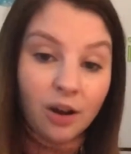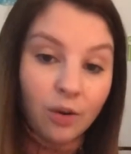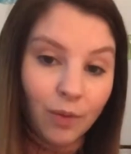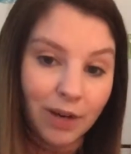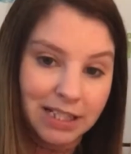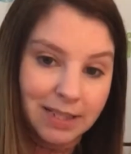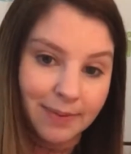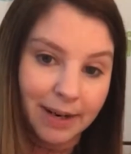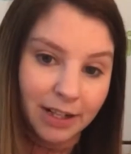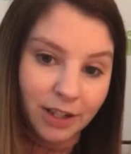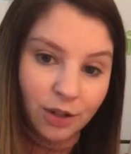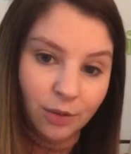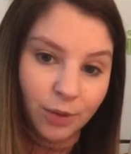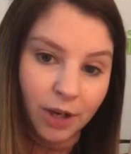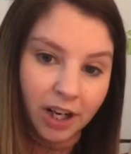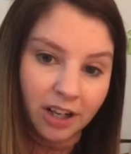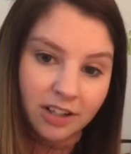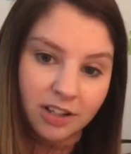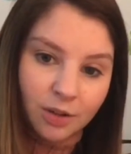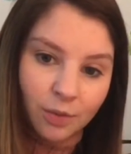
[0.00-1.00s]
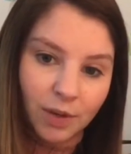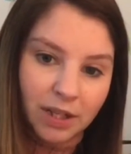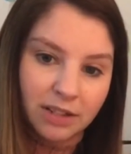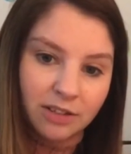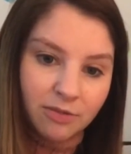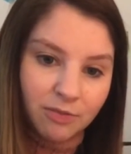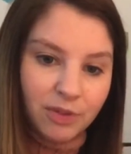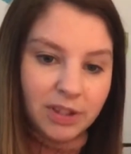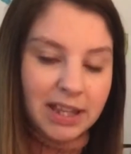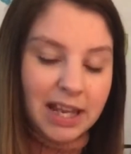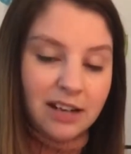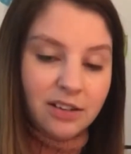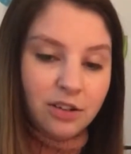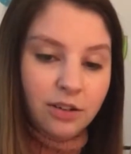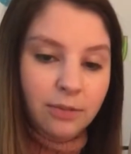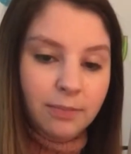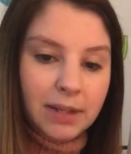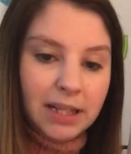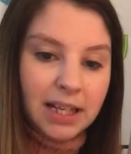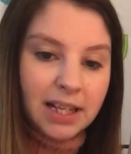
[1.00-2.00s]
What's my new word? So with that
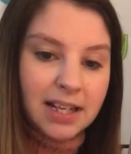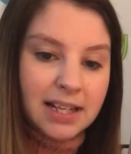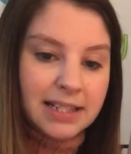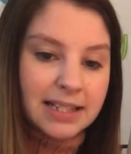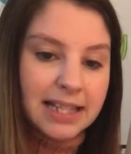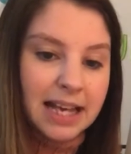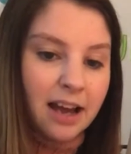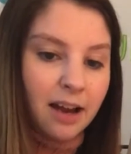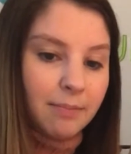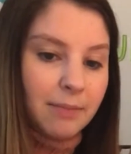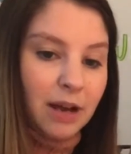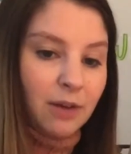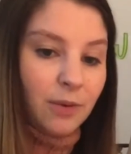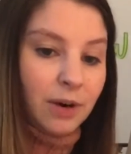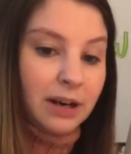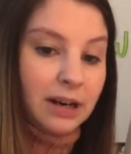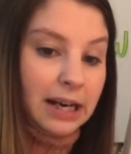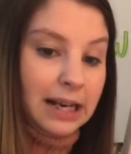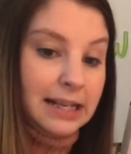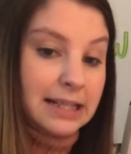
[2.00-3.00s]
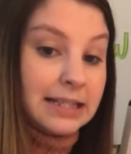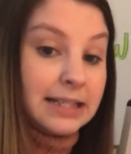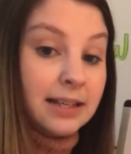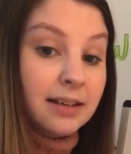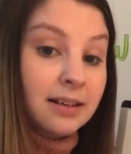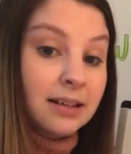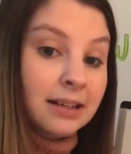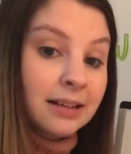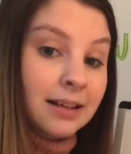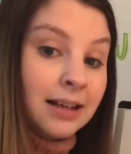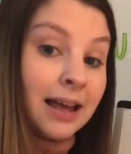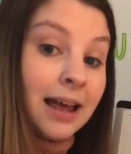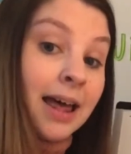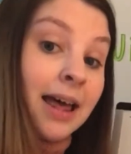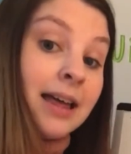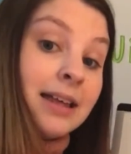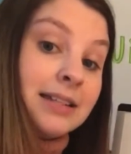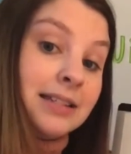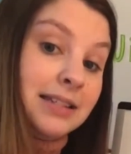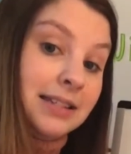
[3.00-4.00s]
new beginning sound, my word is
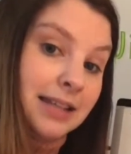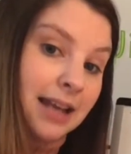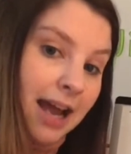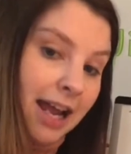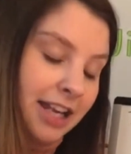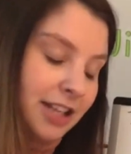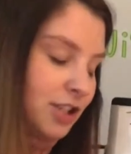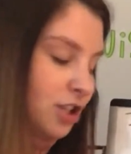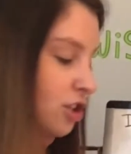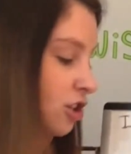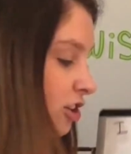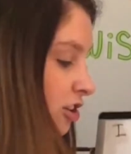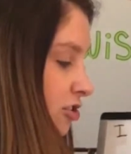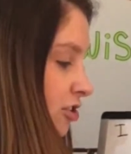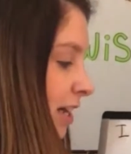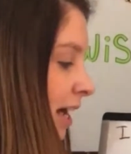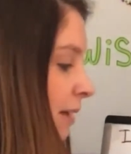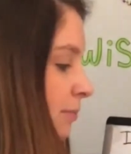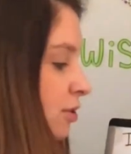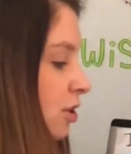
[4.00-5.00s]
night. Good job.